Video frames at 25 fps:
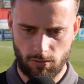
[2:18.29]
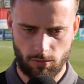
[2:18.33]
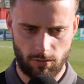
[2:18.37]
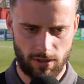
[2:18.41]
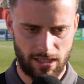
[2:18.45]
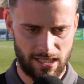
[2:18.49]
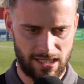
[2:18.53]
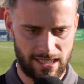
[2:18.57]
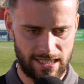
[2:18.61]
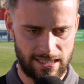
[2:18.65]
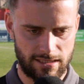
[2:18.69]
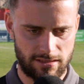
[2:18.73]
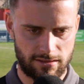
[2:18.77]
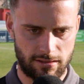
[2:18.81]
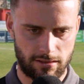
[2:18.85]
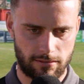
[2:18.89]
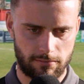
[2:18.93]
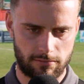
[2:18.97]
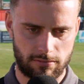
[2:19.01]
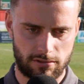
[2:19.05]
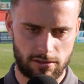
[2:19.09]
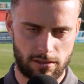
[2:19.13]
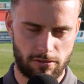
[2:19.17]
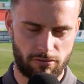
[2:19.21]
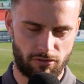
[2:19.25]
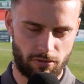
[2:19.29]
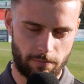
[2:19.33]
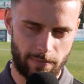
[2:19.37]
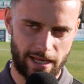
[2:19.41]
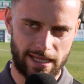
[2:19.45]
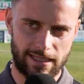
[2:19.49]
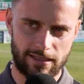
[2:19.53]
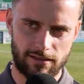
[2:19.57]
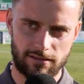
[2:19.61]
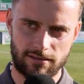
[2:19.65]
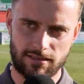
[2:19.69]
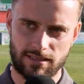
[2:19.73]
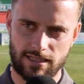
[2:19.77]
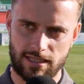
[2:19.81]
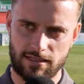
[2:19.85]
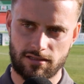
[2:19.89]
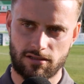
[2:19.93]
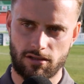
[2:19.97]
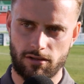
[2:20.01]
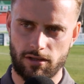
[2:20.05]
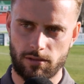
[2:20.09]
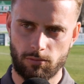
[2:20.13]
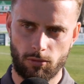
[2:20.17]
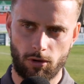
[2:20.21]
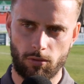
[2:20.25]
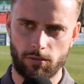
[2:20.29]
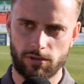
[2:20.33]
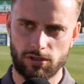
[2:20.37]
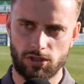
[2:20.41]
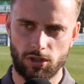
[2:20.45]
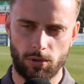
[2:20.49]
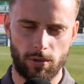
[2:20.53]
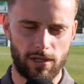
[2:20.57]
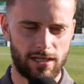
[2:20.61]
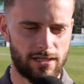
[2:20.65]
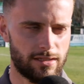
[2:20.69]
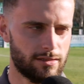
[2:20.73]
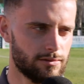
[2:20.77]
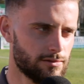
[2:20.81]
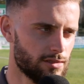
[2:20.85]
We need to remain consistent in what we're doing,